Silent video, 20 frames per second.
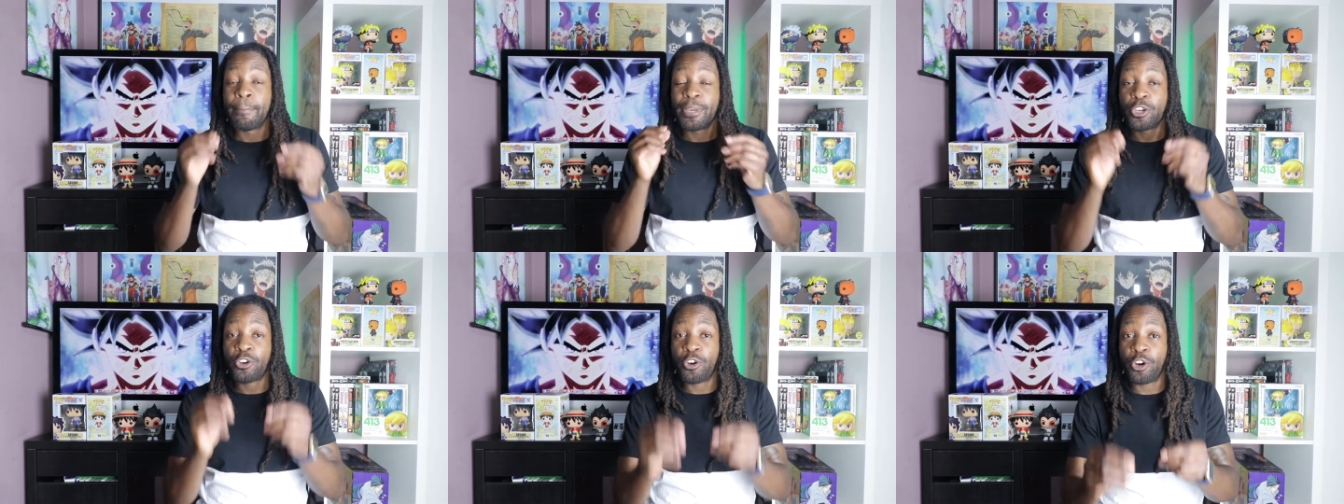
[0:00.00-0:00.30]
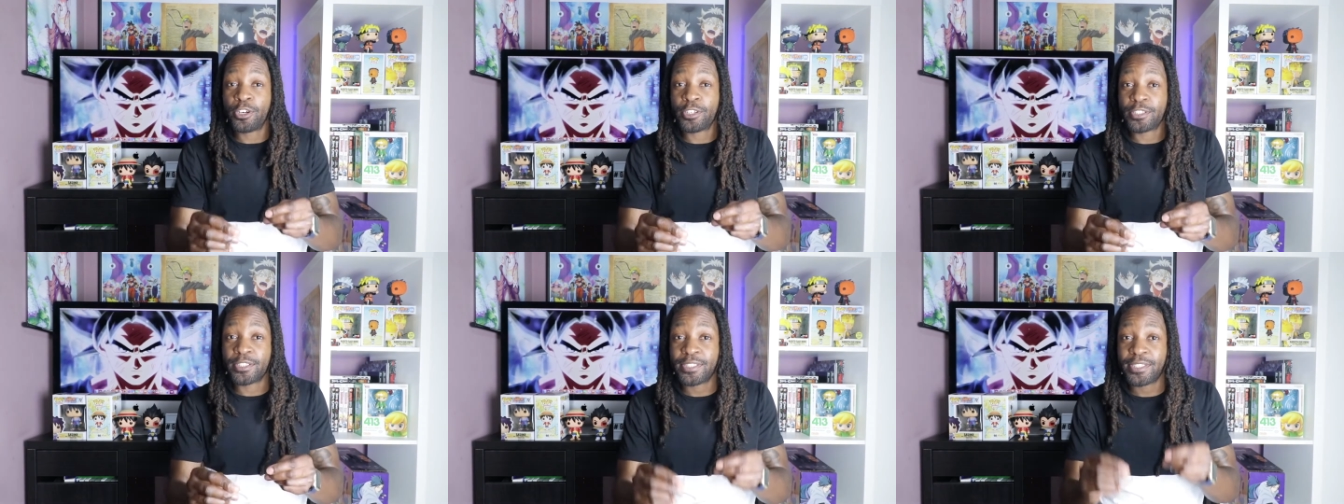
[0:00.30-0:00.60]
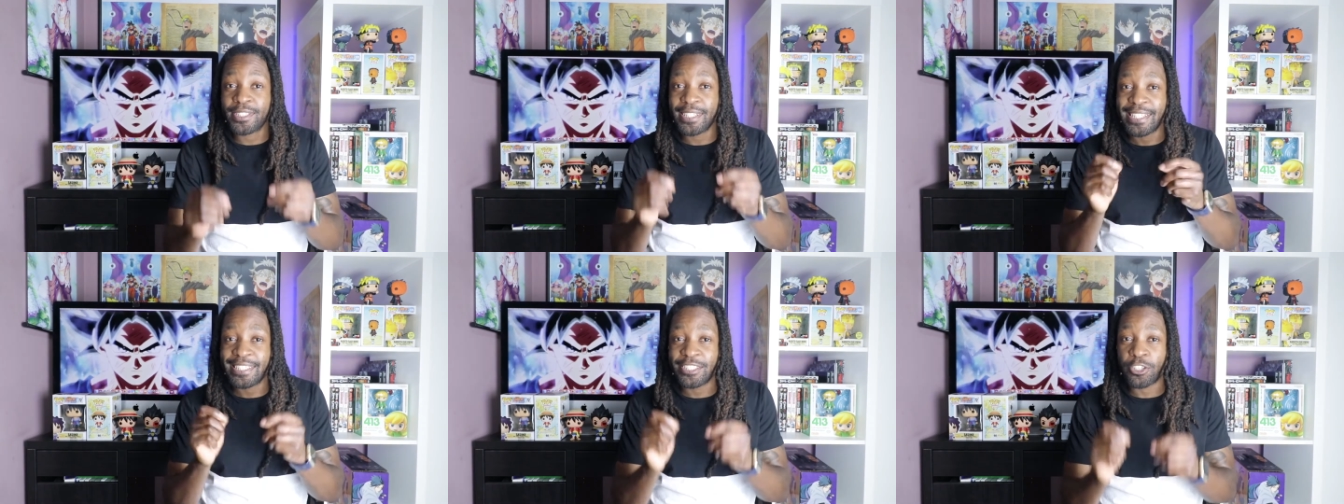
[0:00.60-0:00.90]

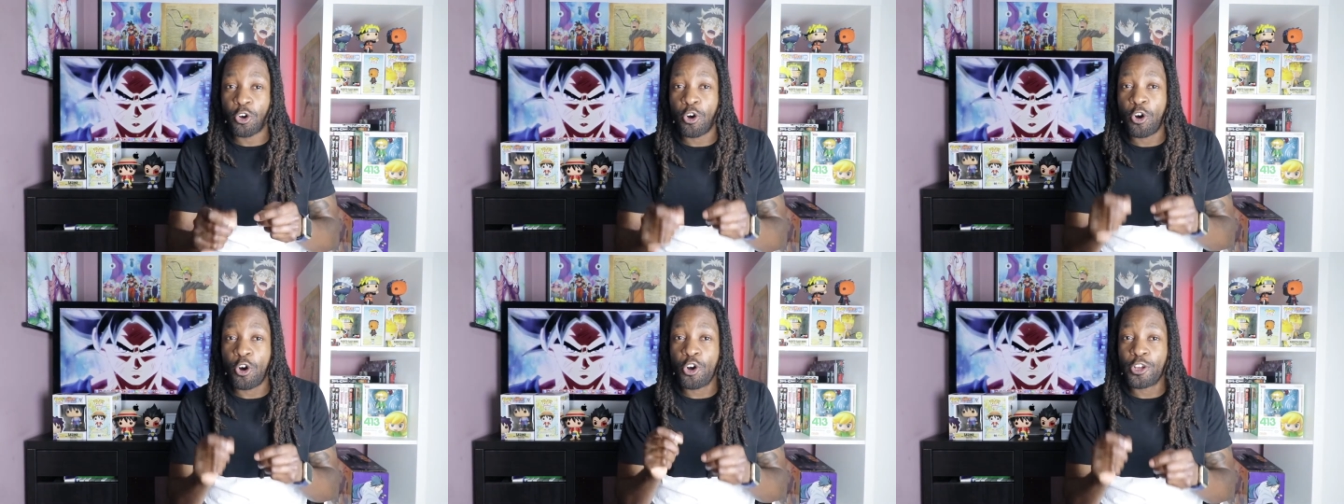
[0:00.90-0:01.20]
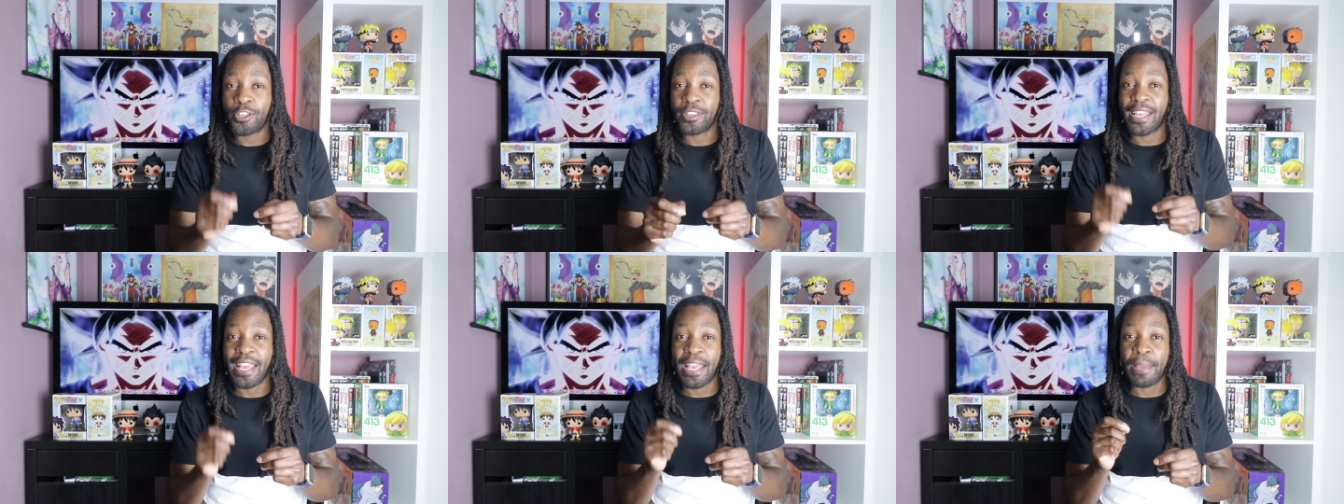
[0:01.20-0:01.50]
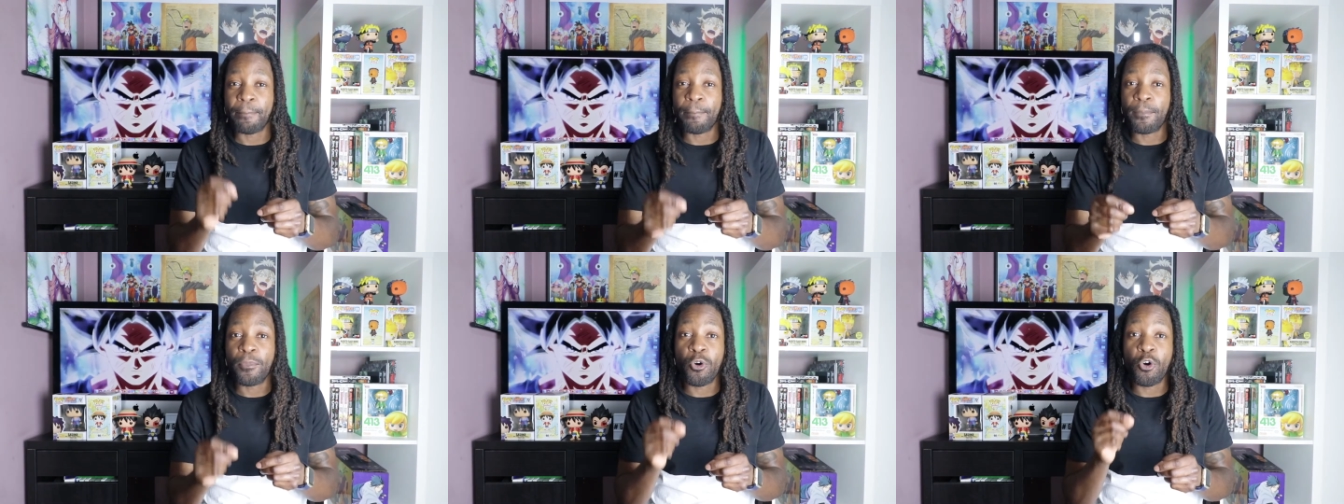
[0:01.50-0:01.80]
because it's on a
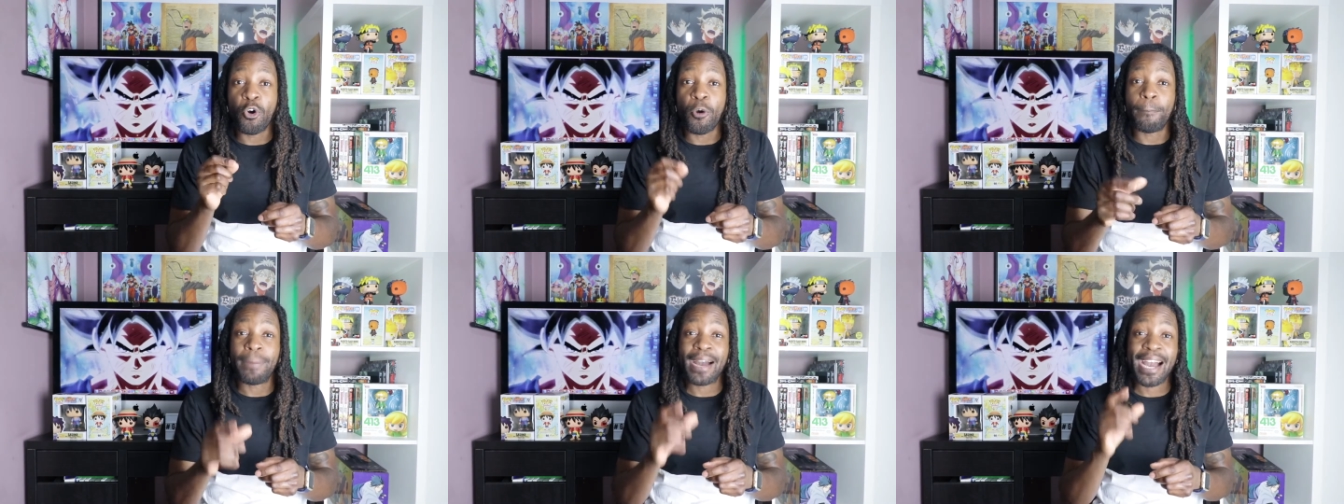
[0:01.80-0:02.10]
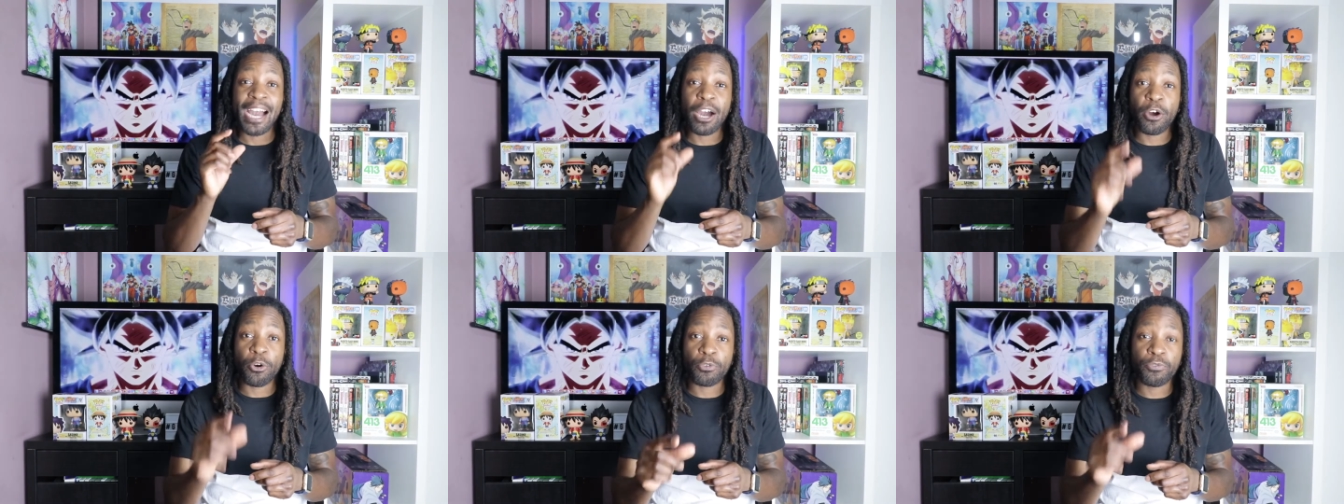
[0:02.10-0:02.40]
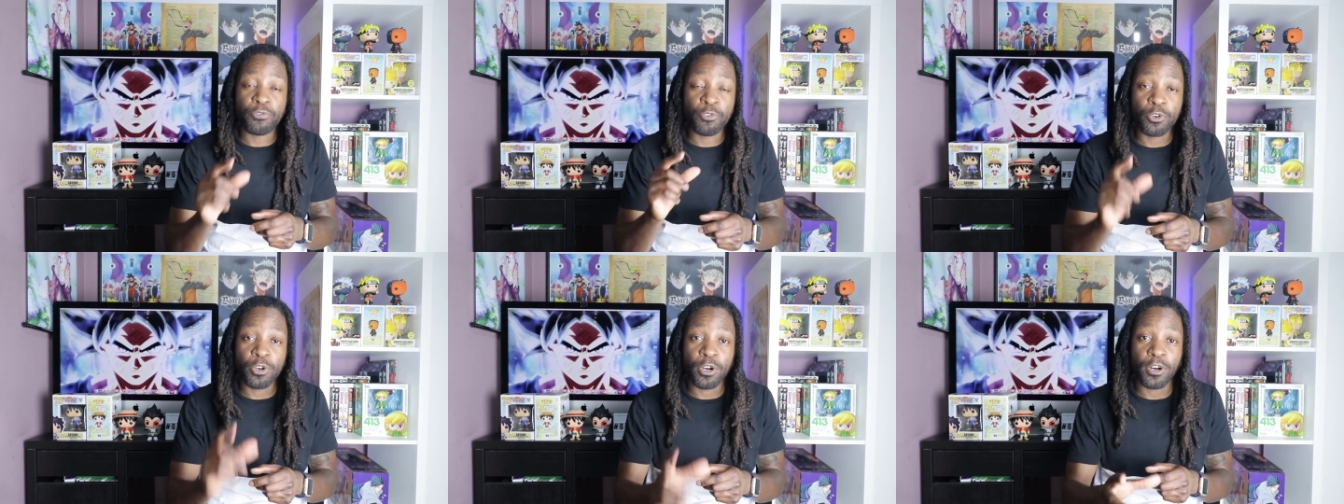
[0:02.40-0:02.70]
more
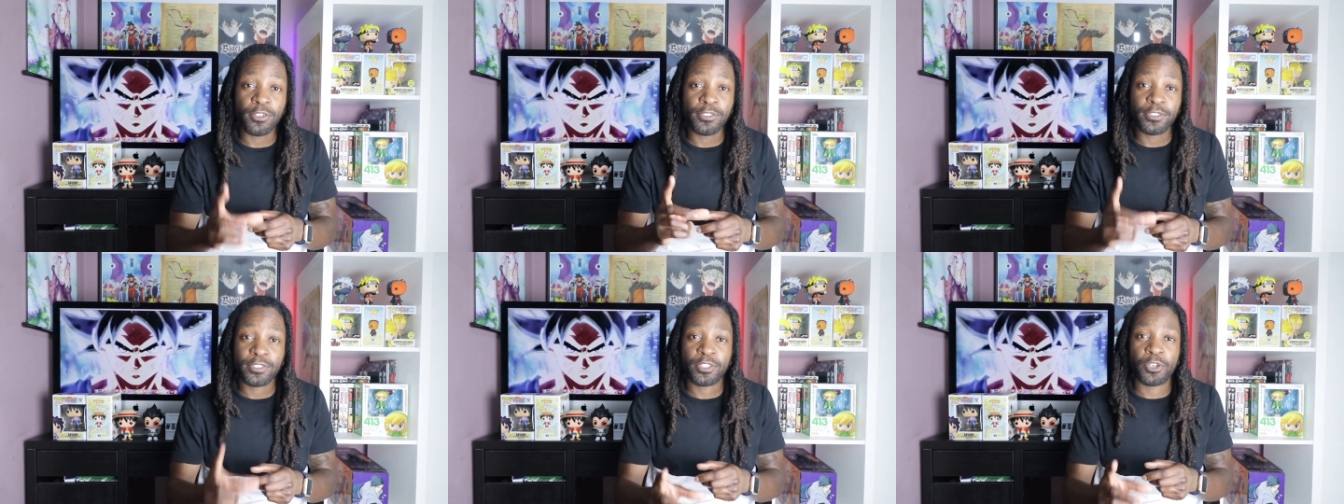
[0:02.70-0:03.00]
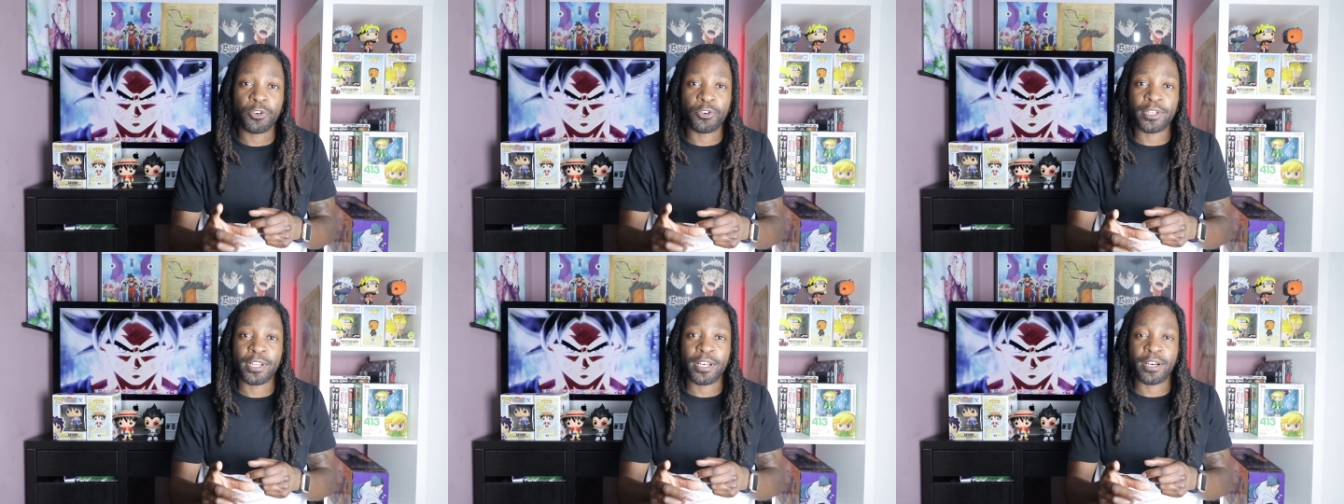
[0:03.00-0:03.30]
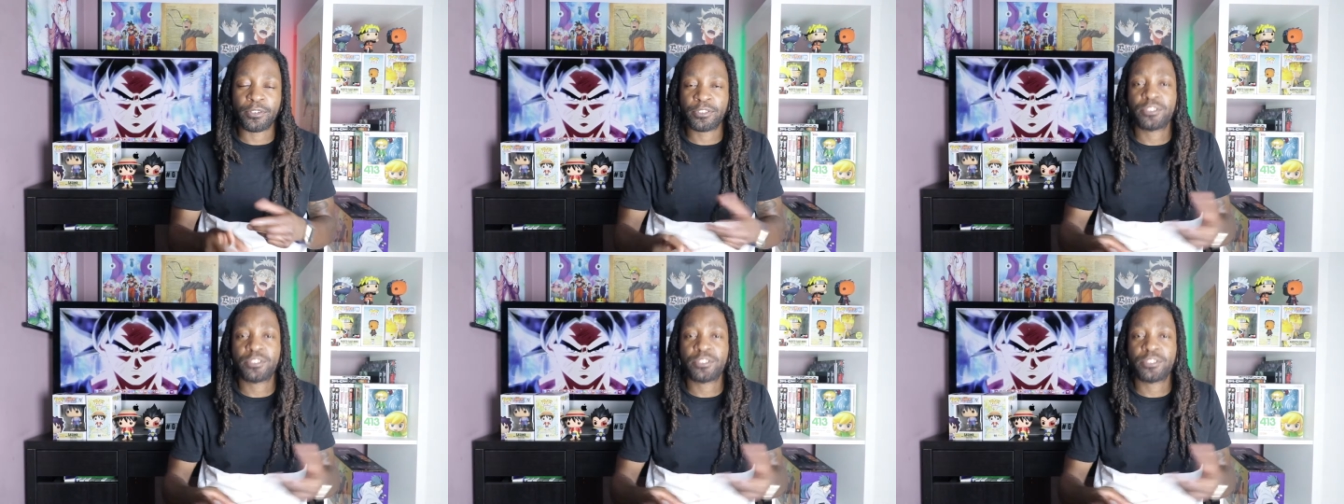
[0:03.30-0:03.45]
powerful console now.